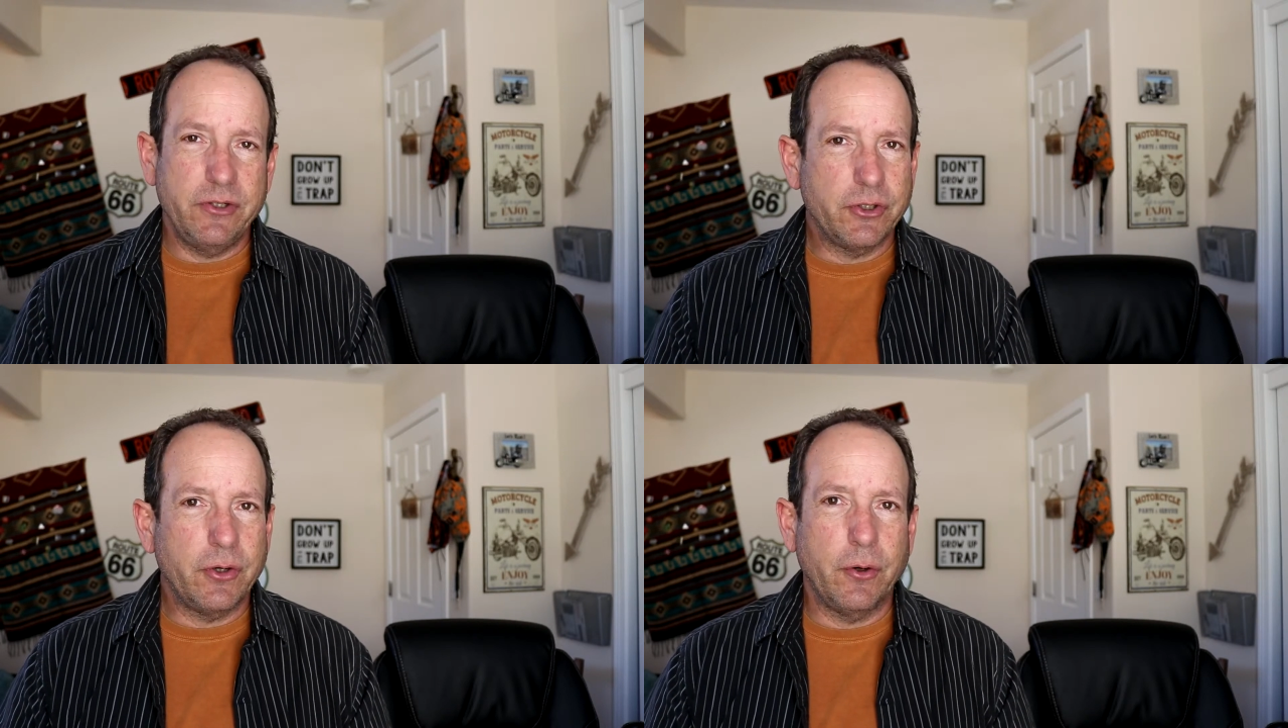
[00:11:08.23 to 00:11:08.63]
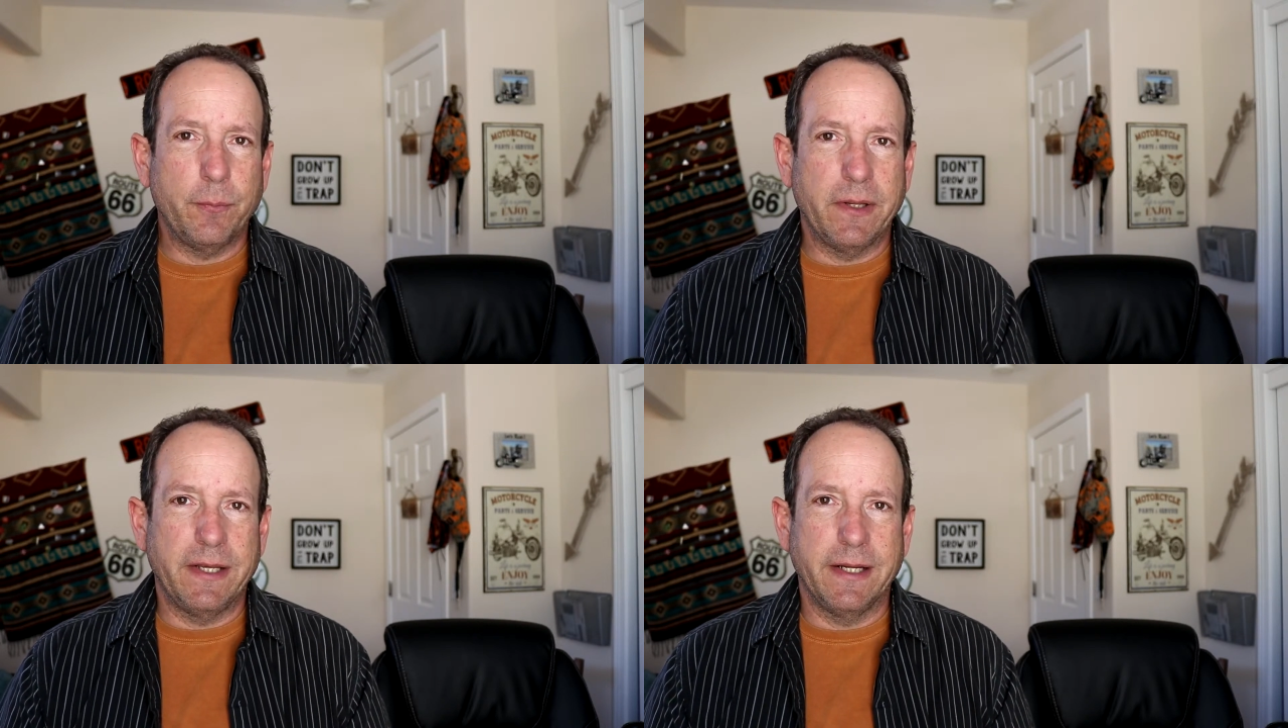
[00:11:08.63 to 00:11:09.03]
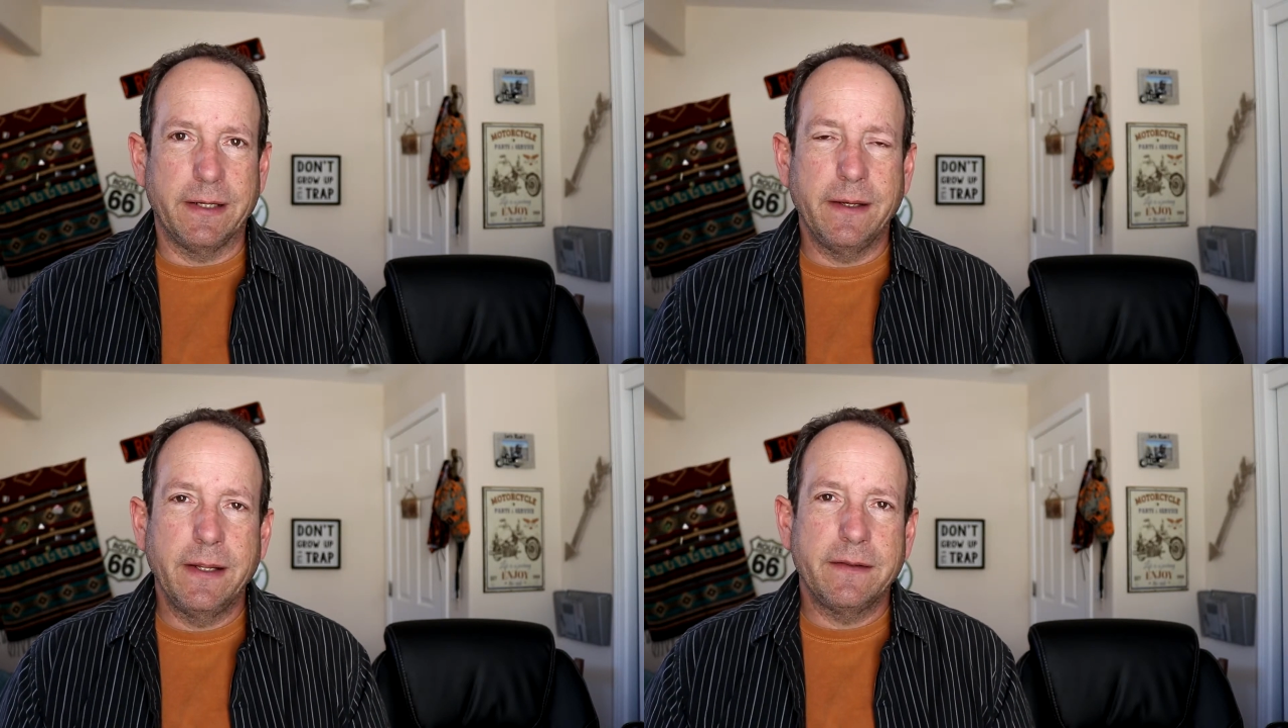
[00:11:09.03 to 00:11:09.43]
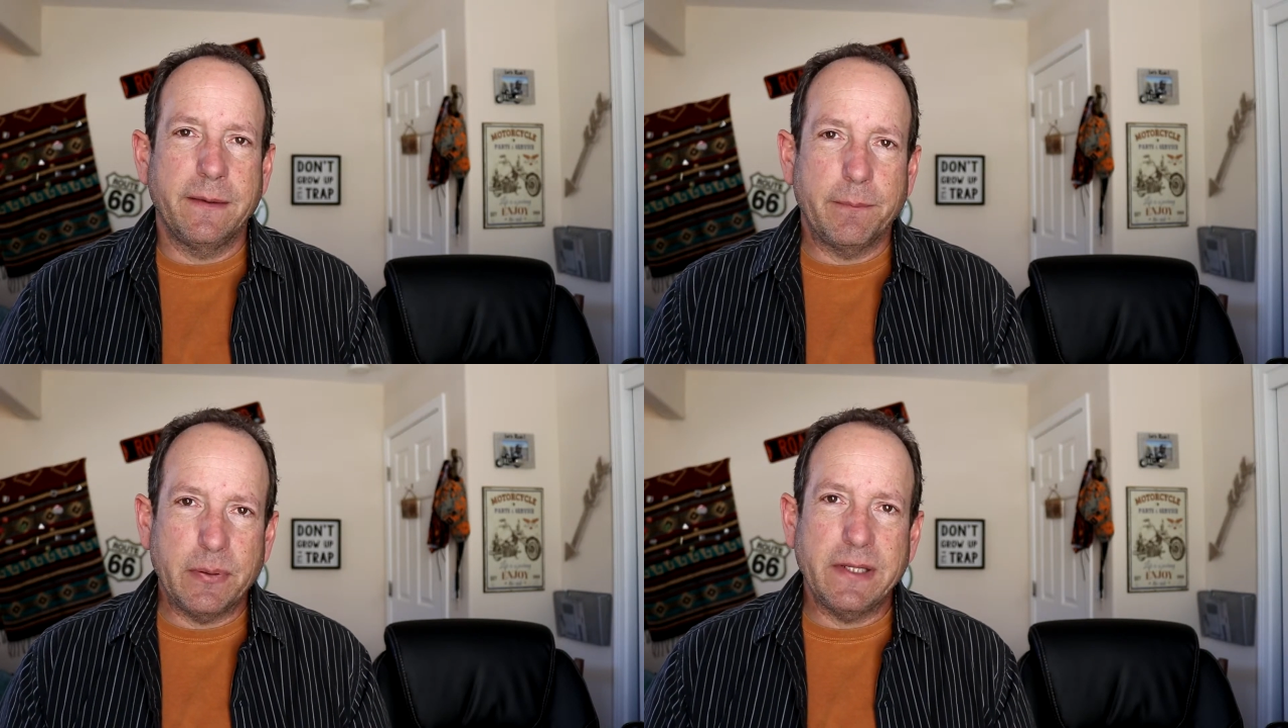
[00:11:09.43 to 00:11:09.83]
sure hope you did,
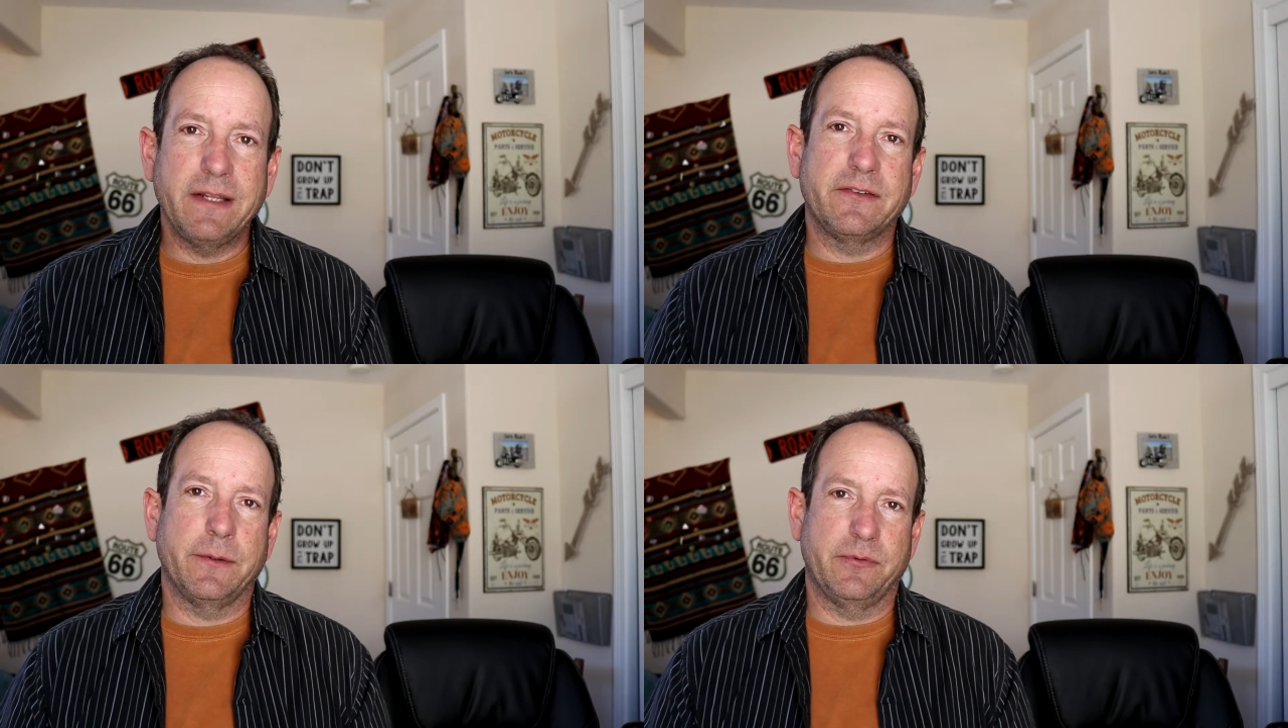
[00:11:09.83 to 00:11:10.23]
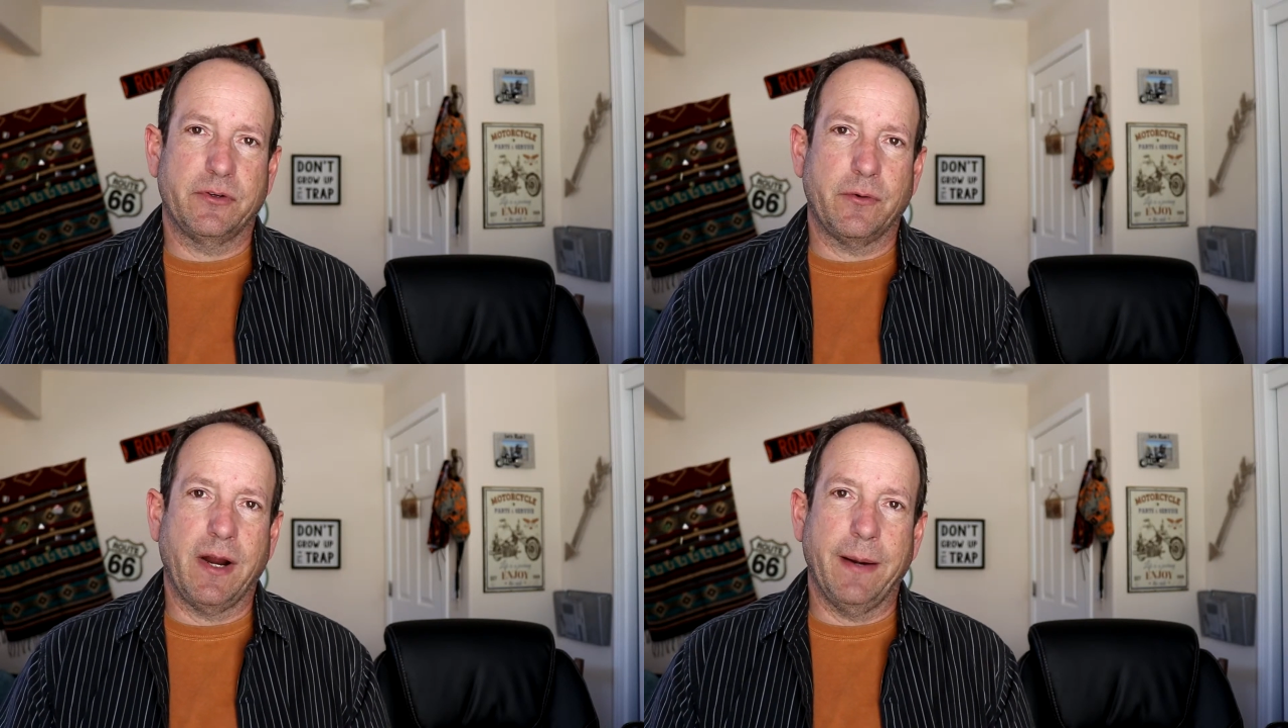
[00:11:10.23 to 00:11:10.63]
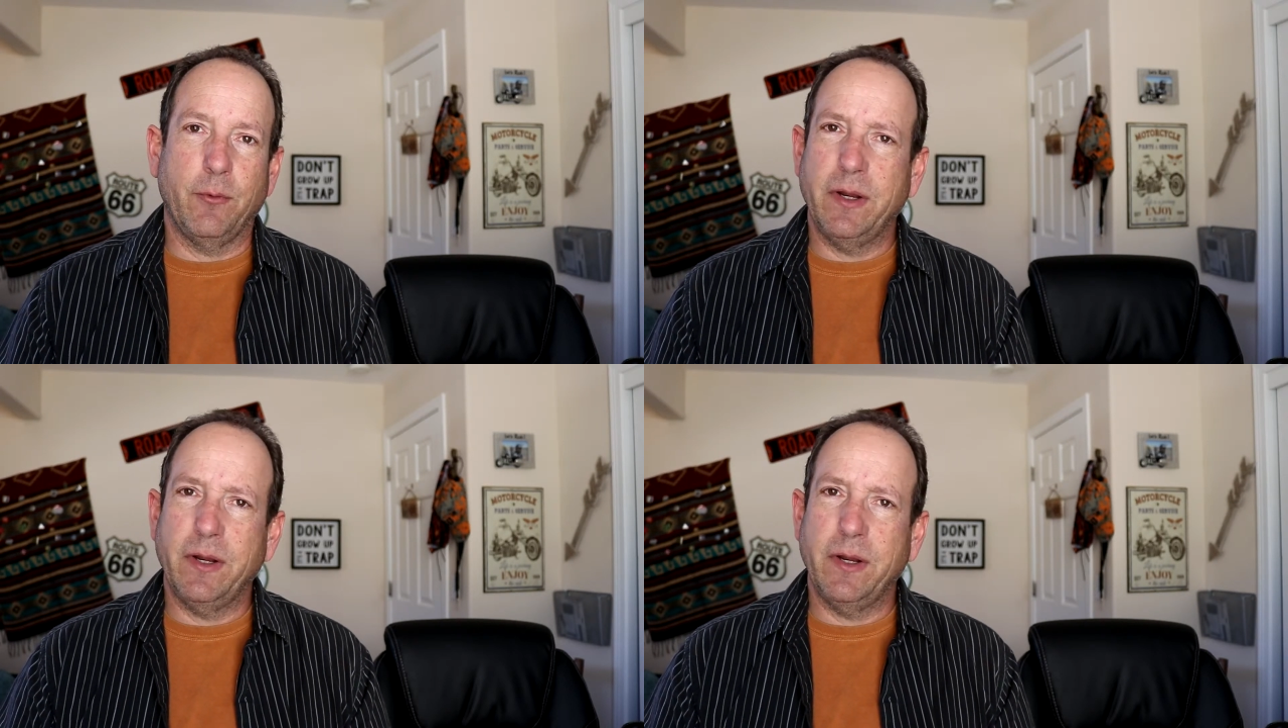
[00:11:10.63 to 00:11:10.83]
then please subscribe.